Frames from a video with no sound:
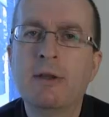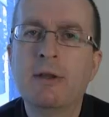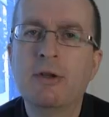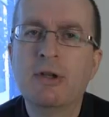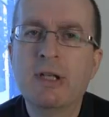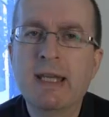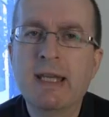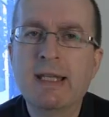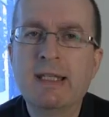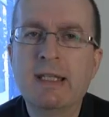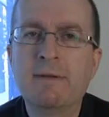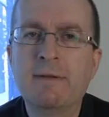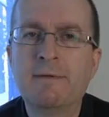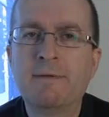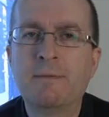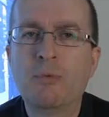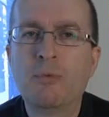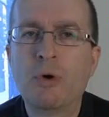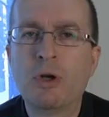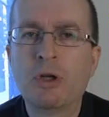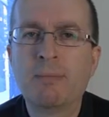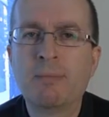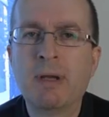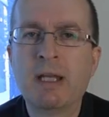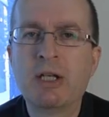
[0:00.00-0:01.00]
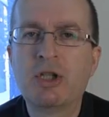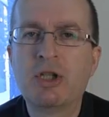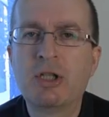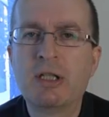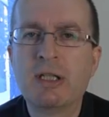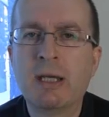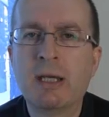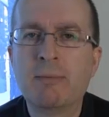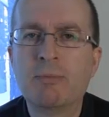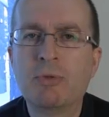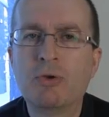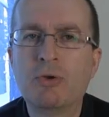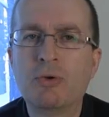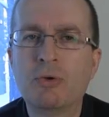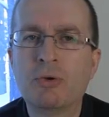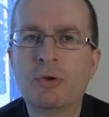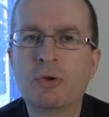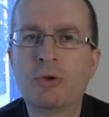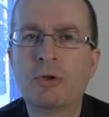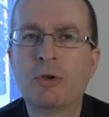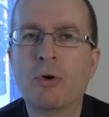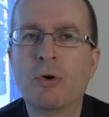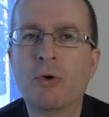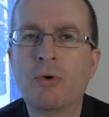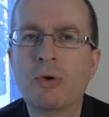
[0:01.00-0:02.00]
the native Workbench TM
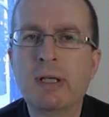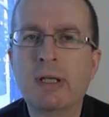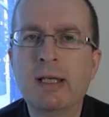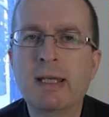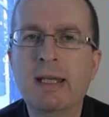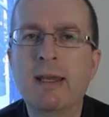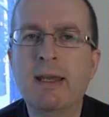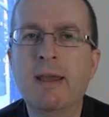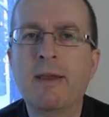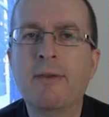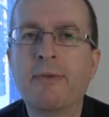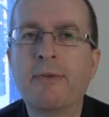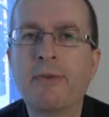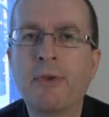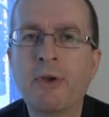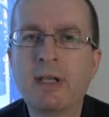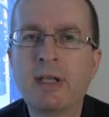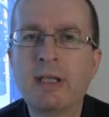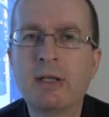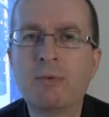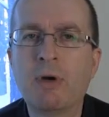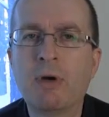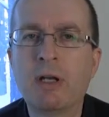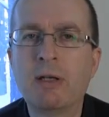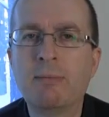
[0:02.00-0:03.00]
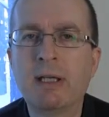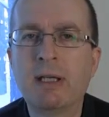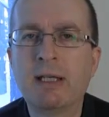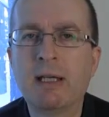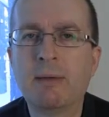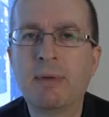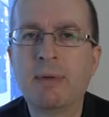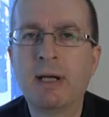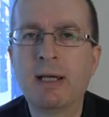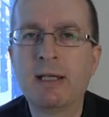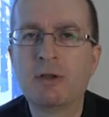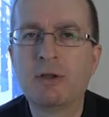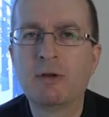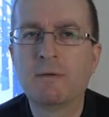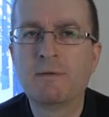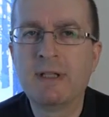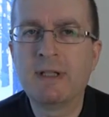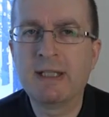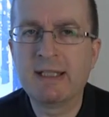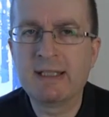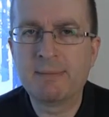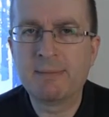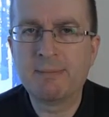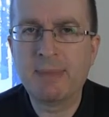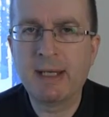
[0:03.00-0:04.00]
took only 31 megabyte of
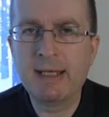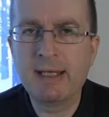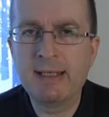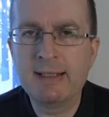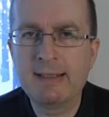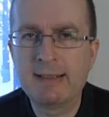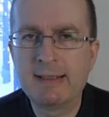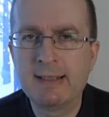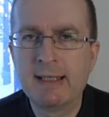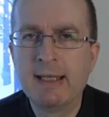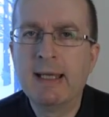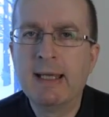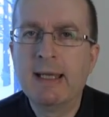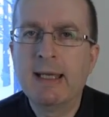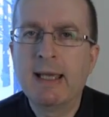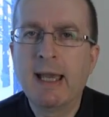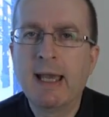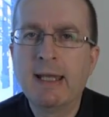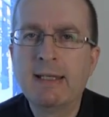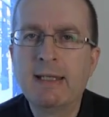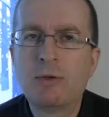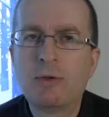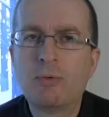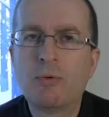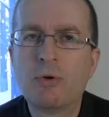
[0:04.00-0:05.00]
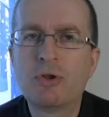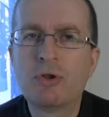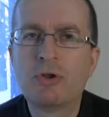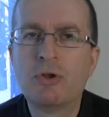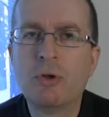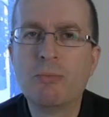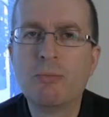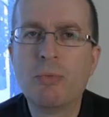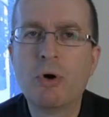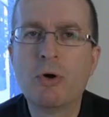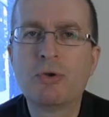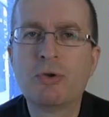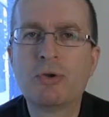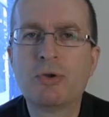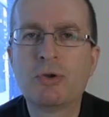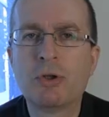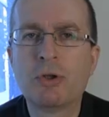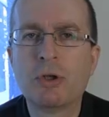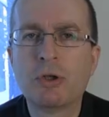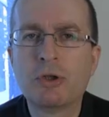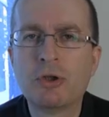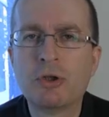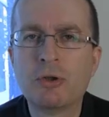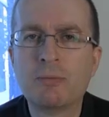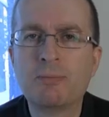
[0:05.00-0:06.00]
disk space and it was the
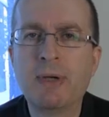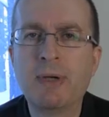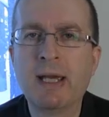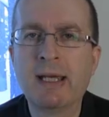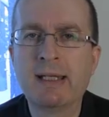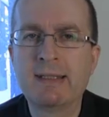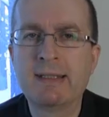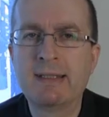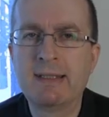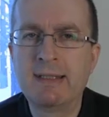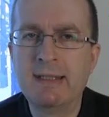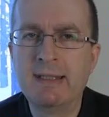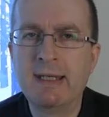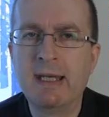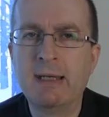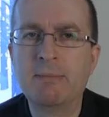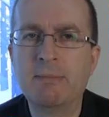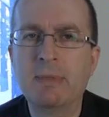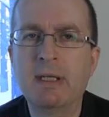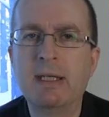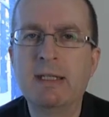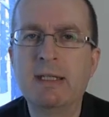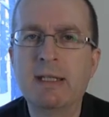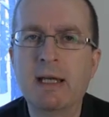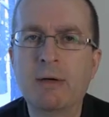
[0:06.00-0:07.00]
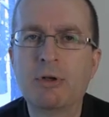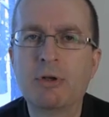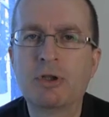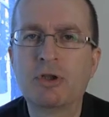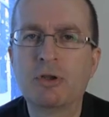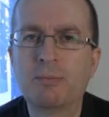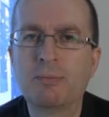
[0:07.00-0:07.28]
most compact TM in our